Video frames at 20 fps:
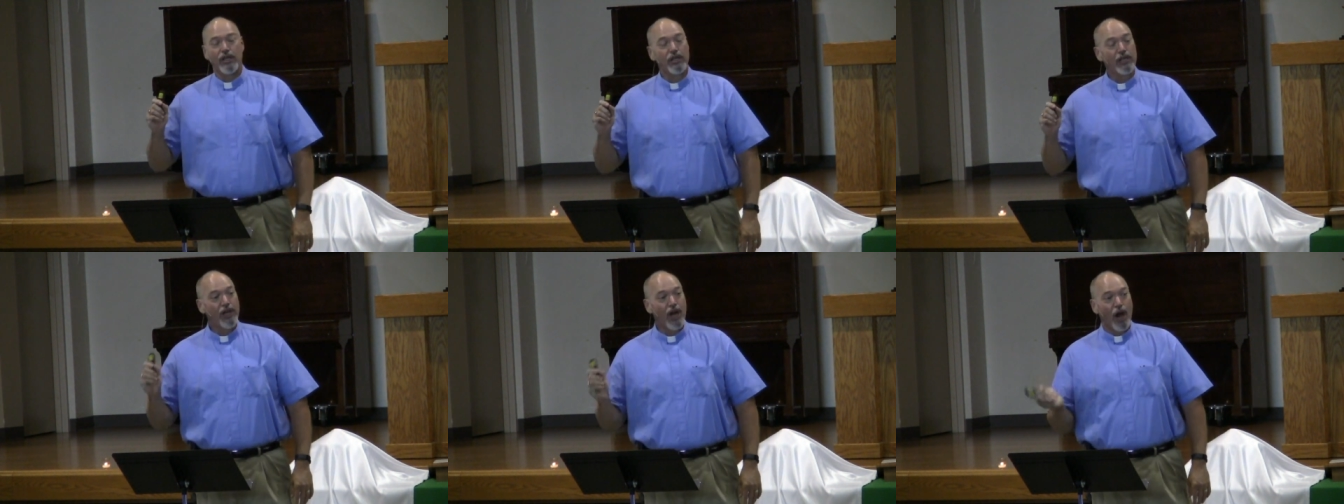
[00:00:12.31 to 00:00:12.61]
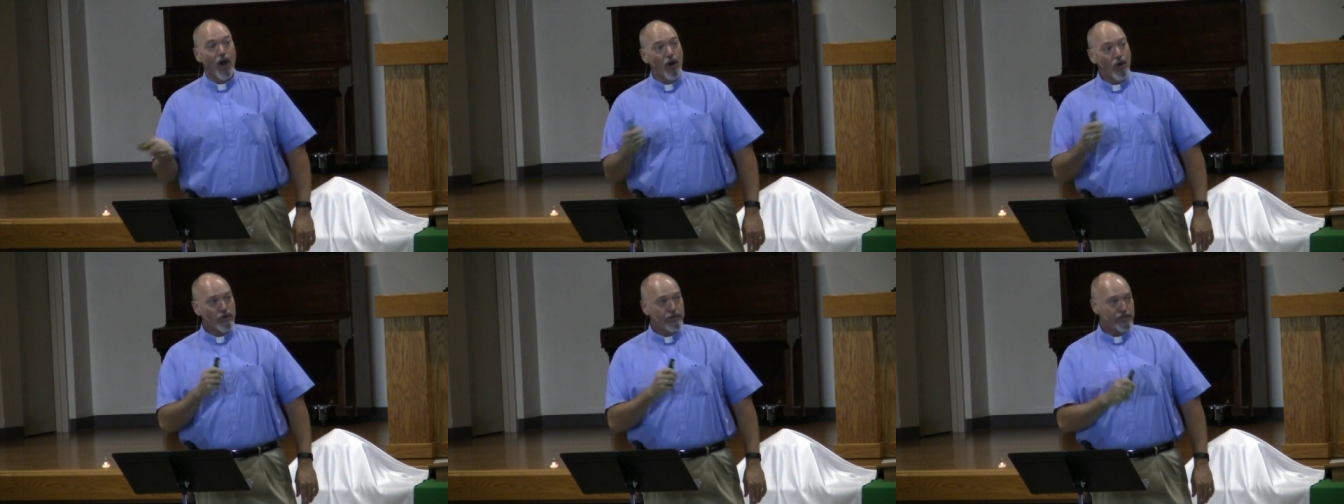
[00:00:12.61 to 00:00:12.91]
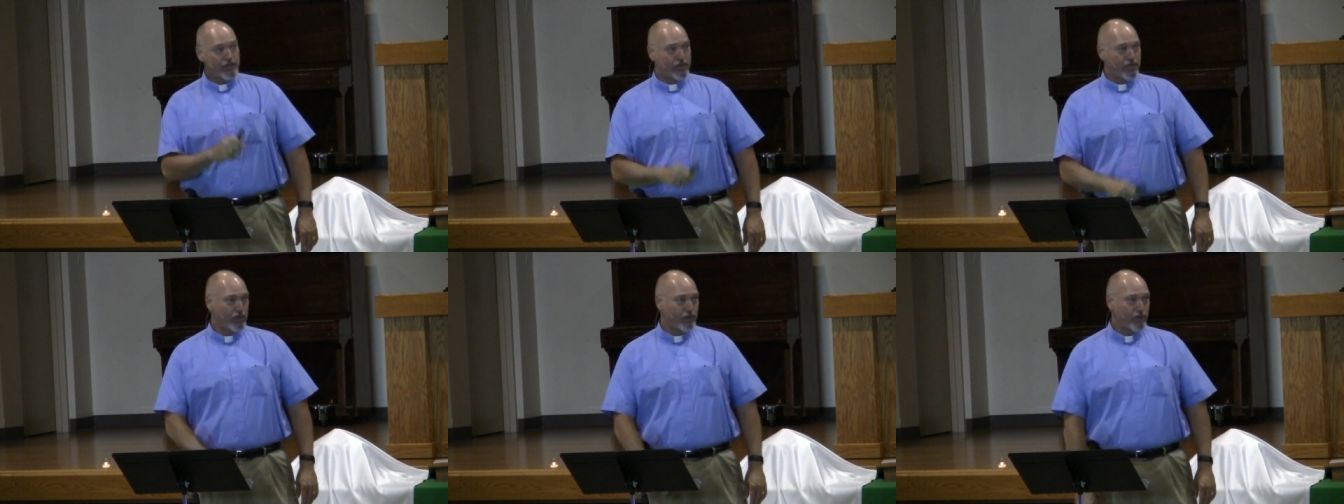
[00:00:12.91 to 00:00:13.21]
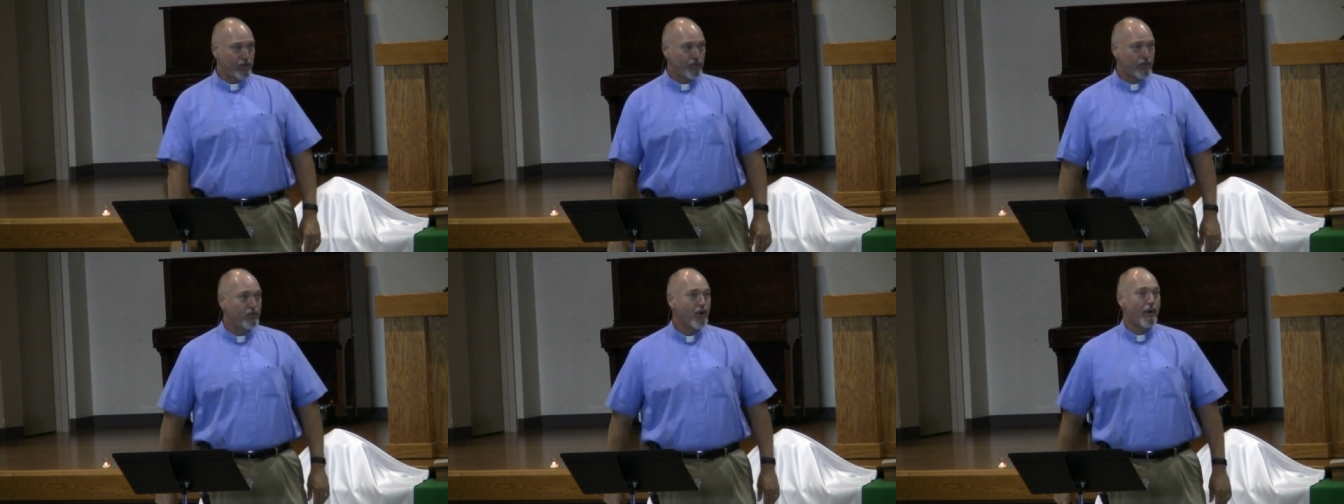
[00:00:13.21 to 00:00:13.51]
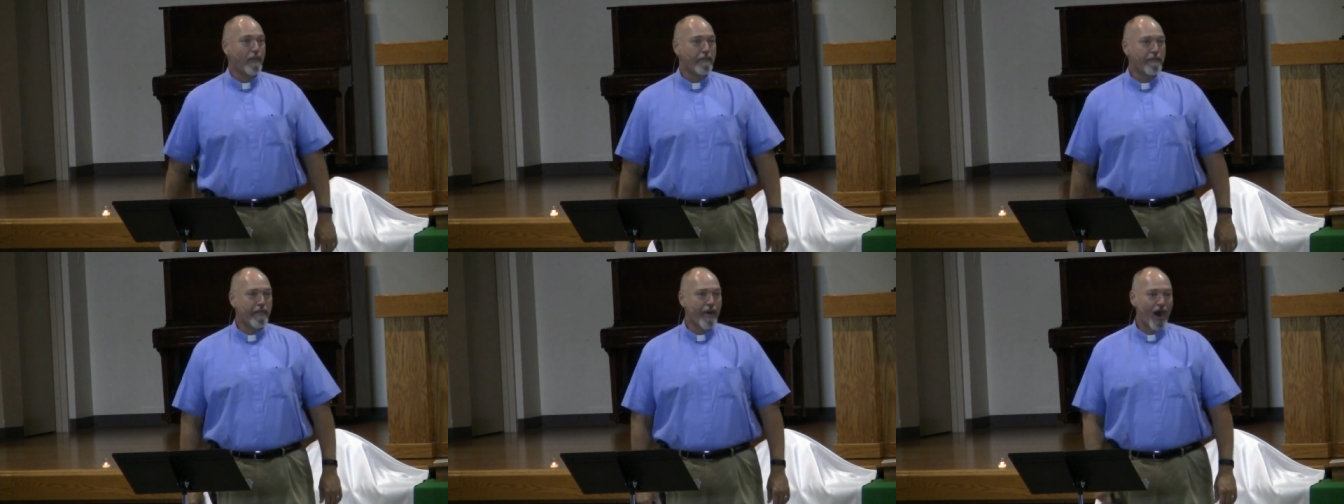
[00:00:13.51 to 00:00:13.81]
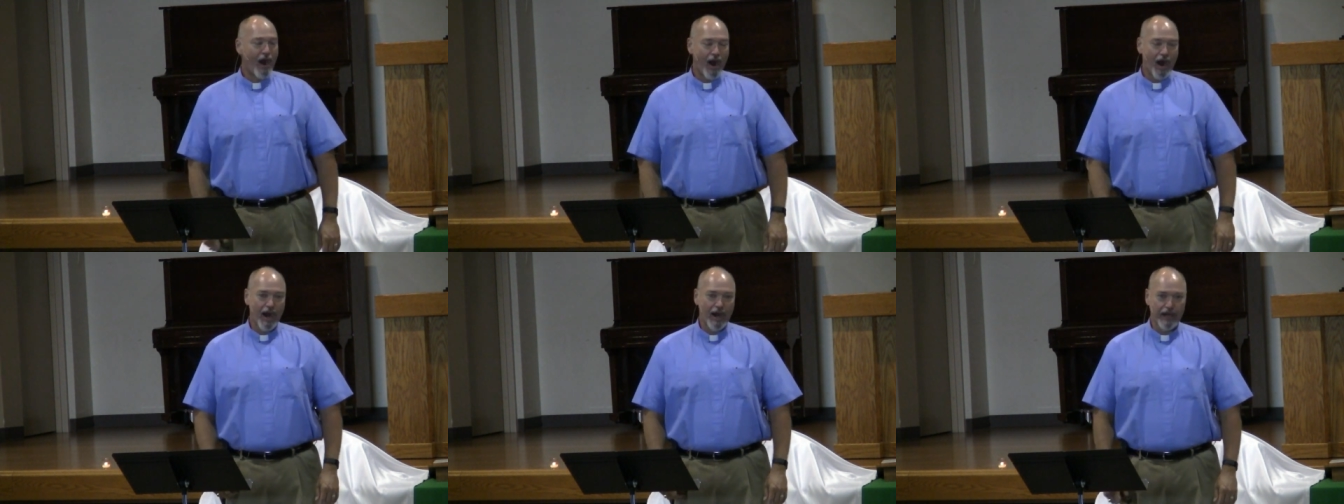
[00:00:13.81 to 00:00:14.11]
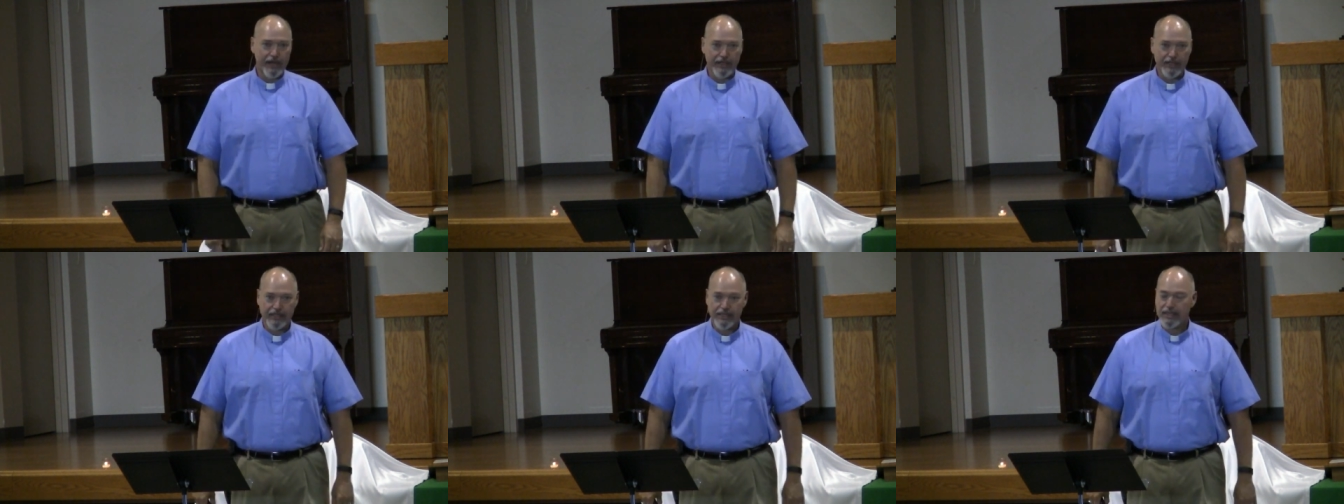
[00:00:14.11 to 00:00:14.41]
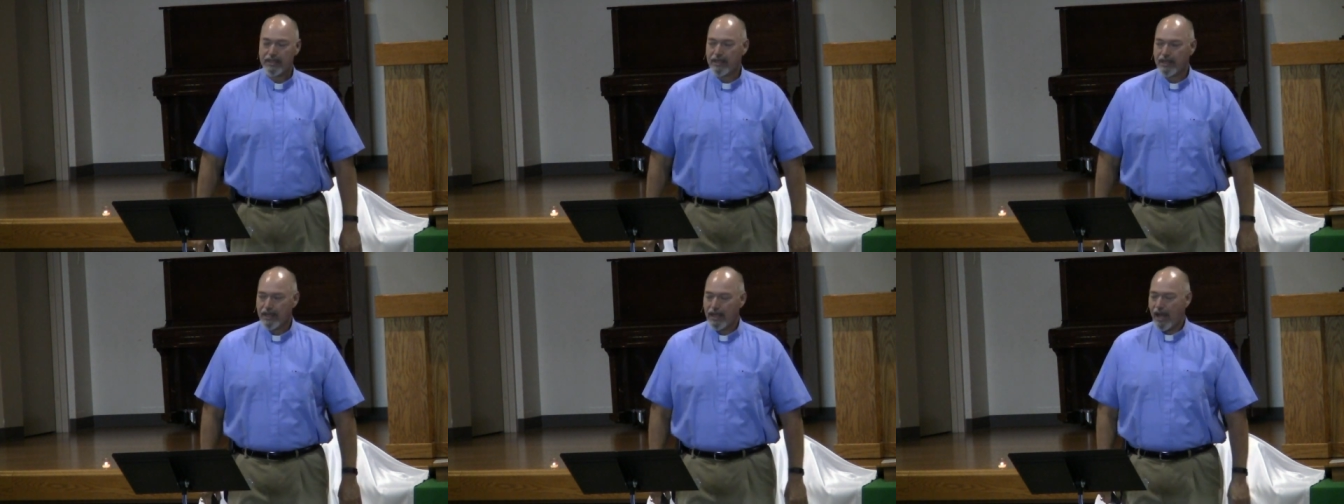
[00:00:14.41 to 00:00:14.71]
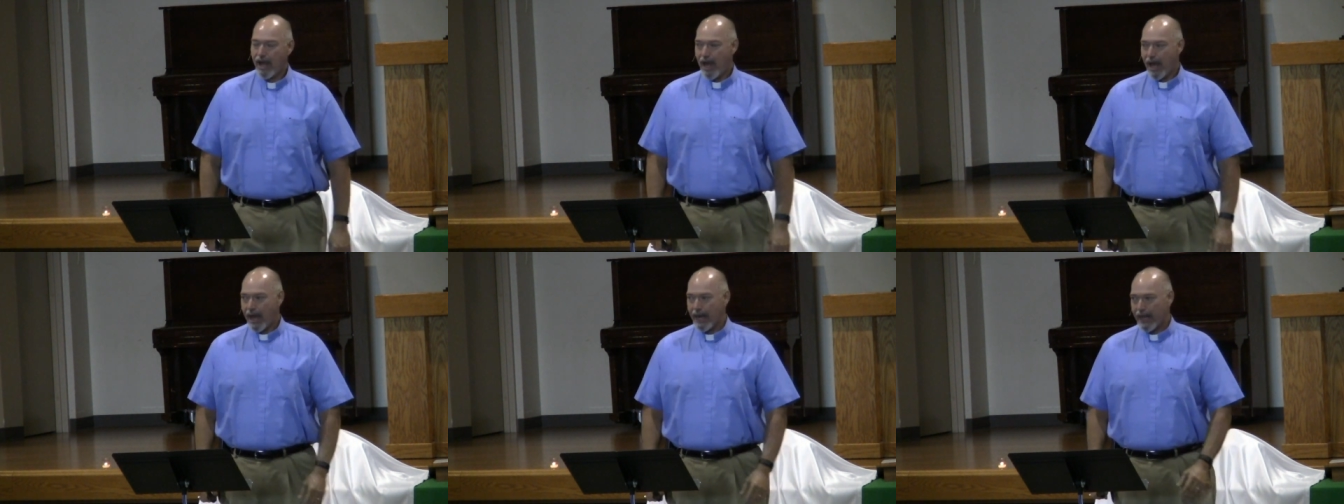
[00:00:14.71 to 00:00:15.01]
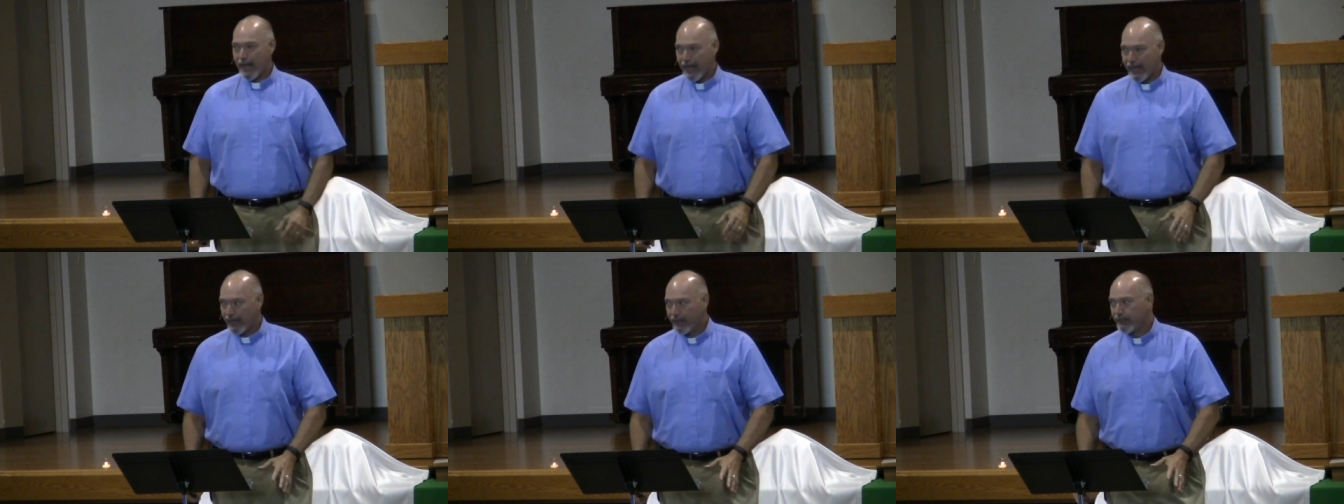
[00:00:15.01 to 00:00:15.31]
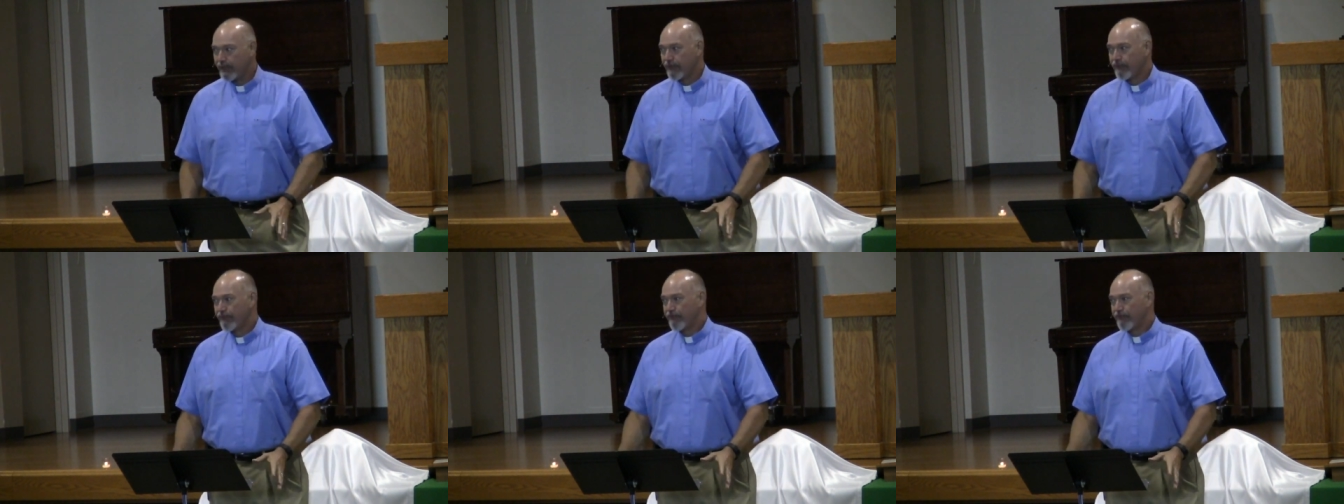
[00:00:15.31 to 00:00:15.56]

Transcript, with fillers: goes to Mars on a